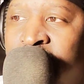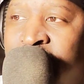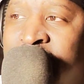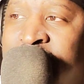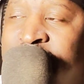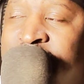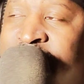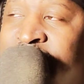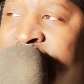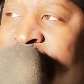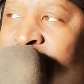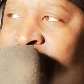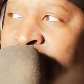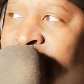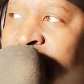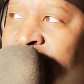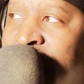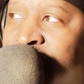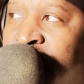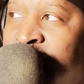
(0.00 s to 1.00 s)
That's the same
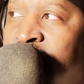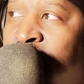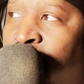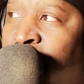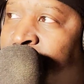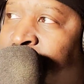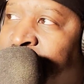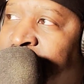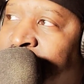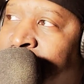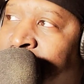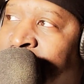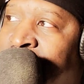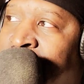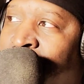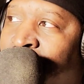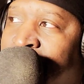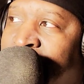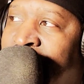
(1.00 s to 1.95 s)
thing they did with me, man.